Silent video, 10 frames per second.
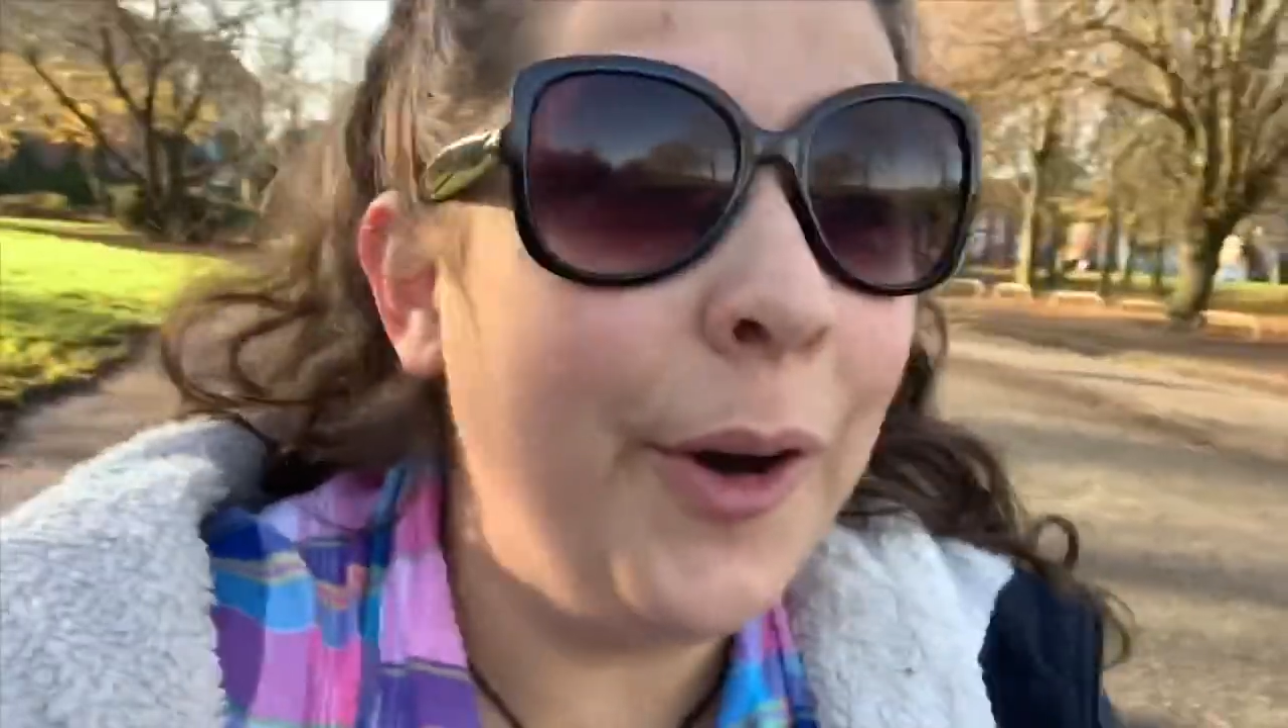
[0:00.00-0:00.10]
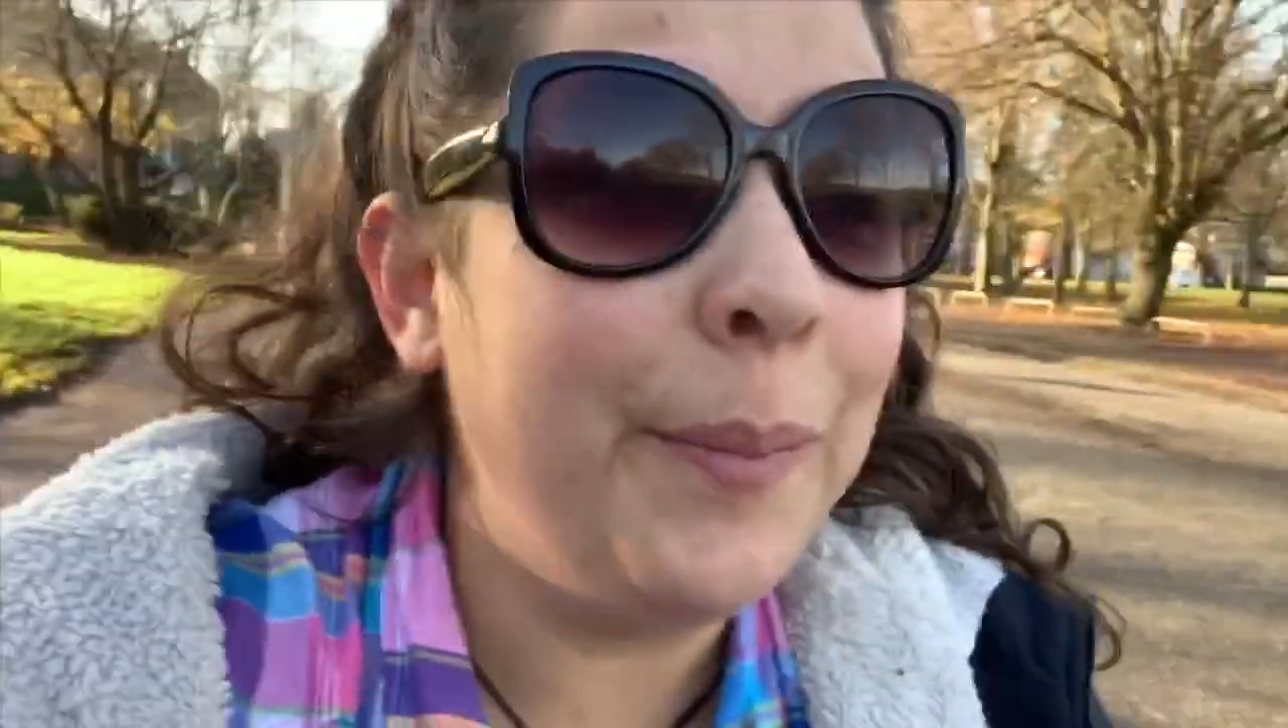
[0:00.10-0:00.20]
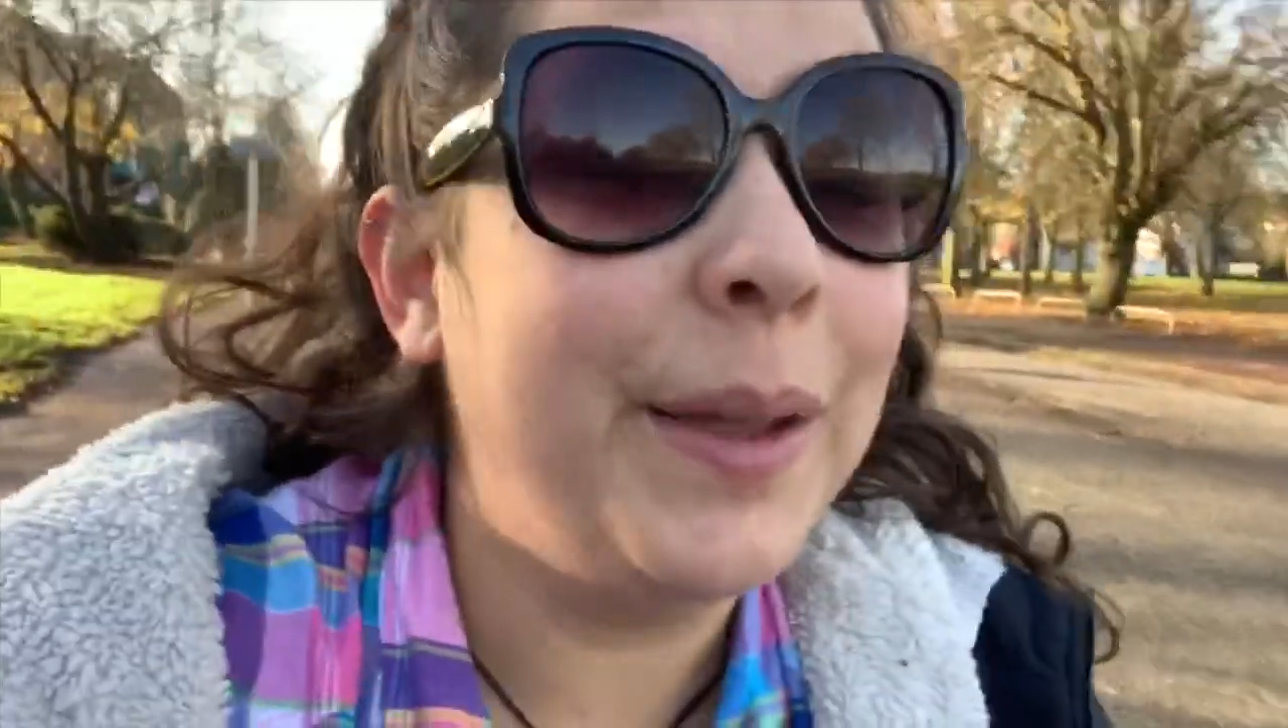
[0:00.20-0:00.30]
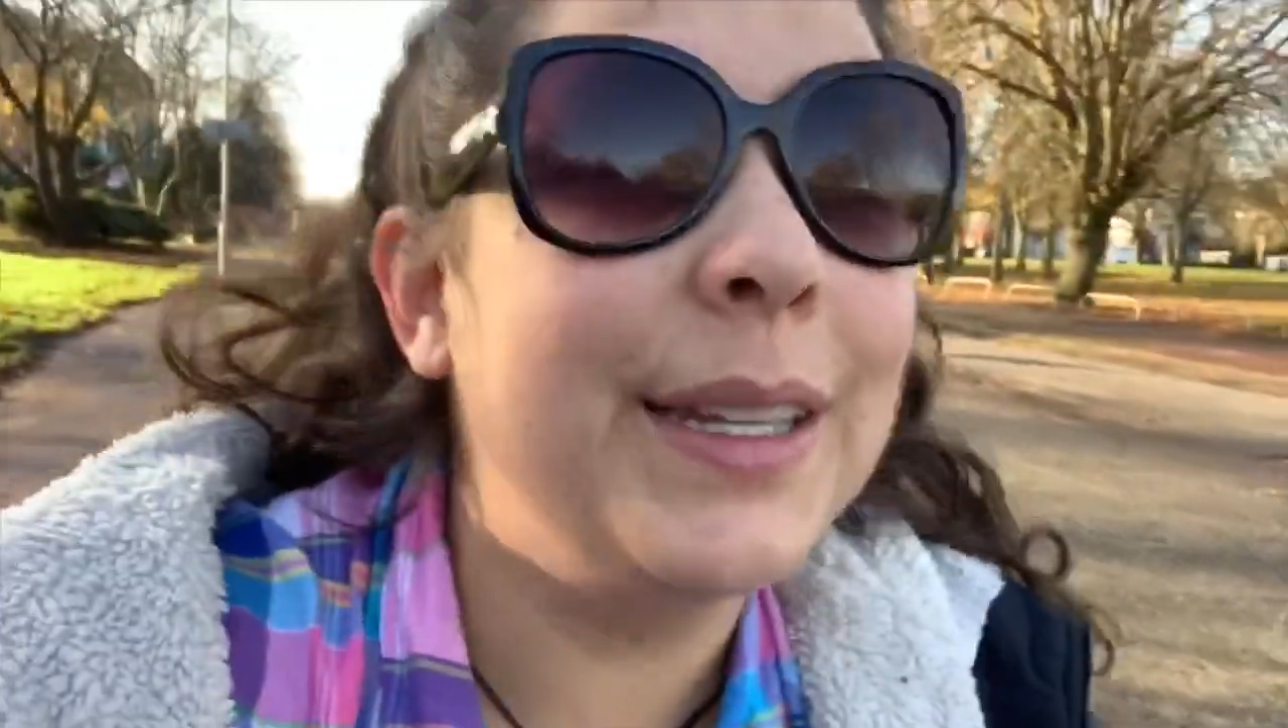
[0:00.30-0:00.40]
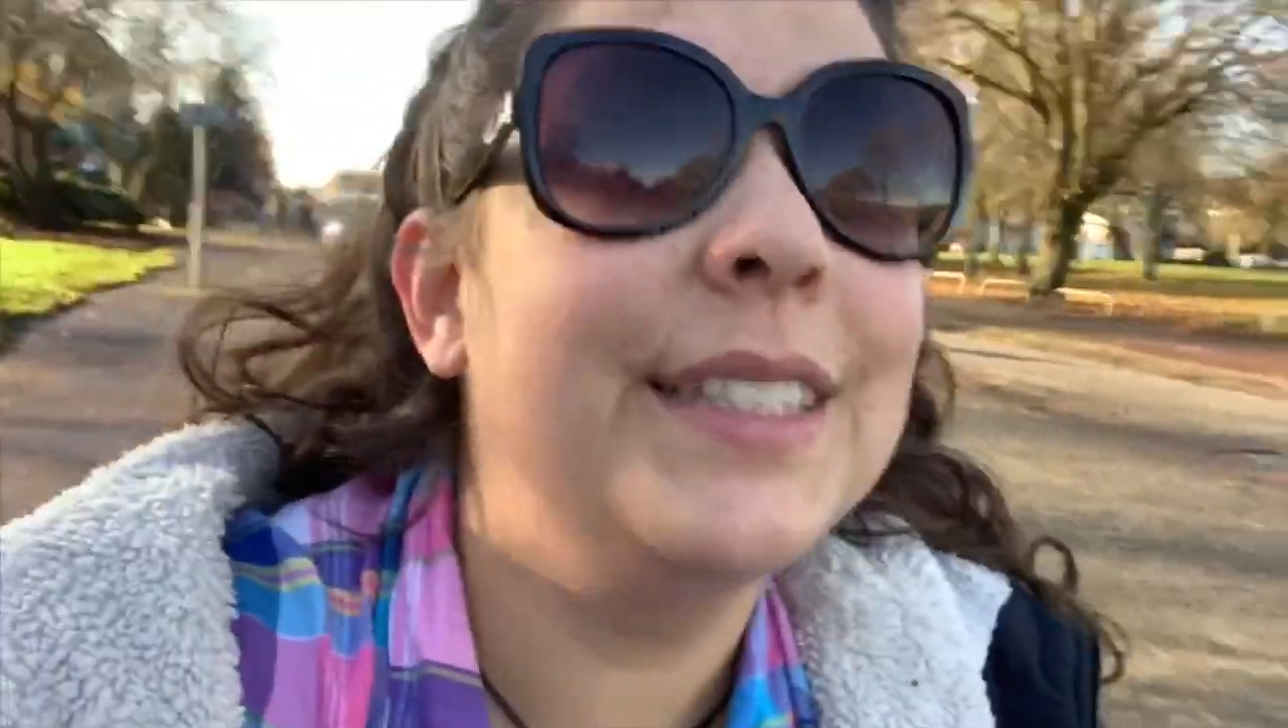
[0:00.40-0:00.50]

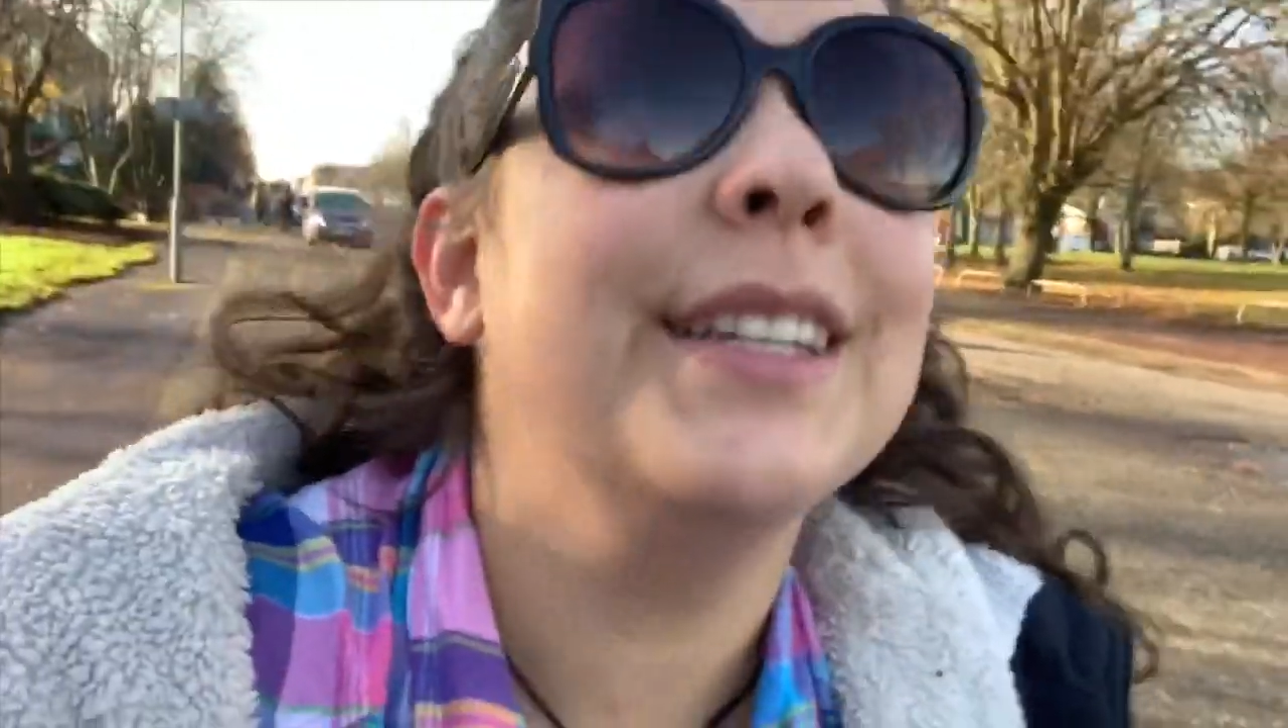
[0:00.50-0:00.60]
but it